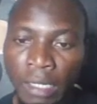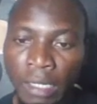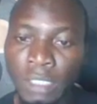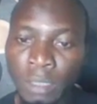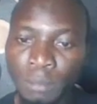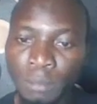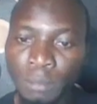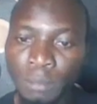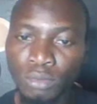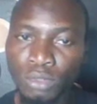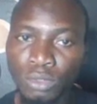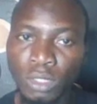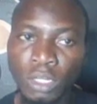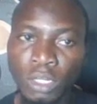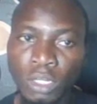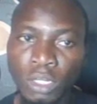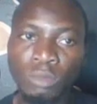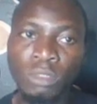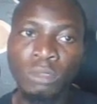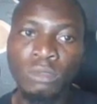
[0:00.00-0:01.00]
example so
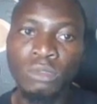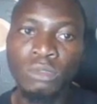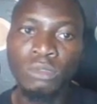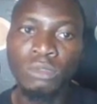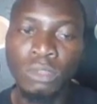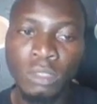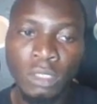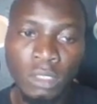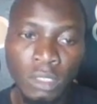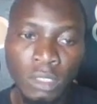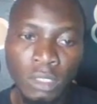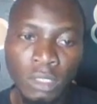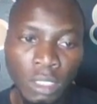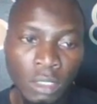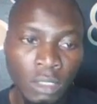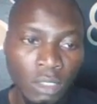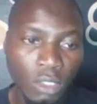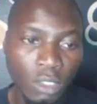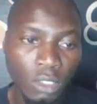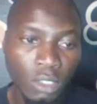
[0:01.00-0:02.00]
that you'll be able to
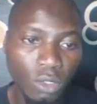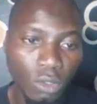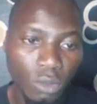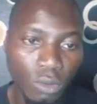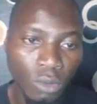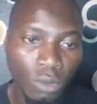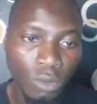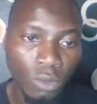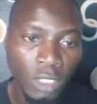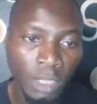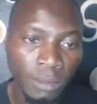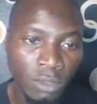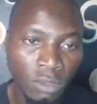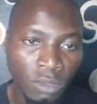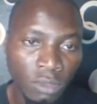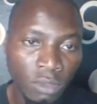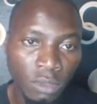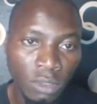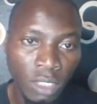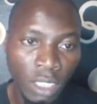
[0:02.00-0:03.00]
understand what I'm
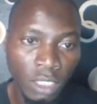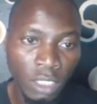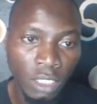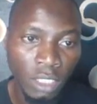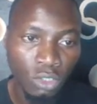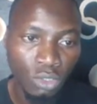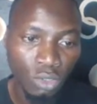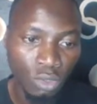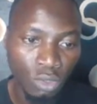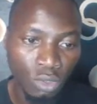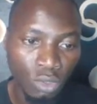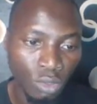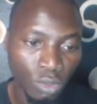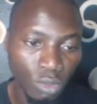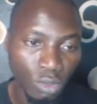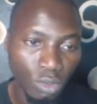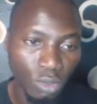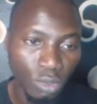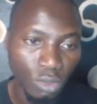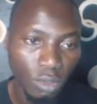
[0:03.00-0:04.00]
trying to
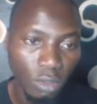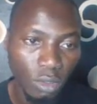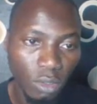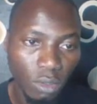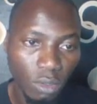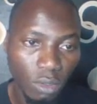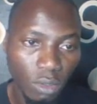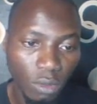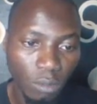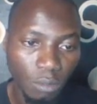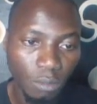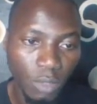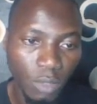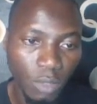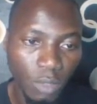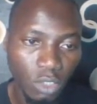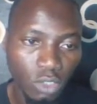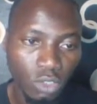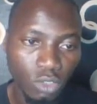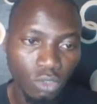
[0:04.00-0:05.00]

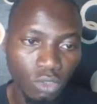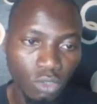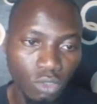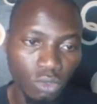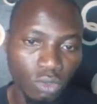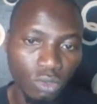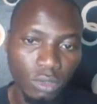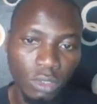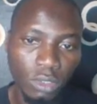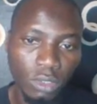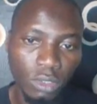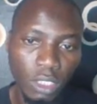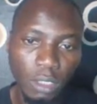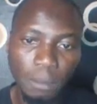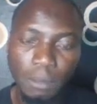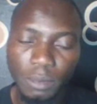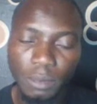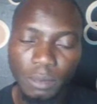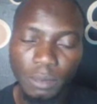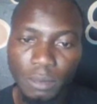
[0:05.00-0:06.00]
pass through here.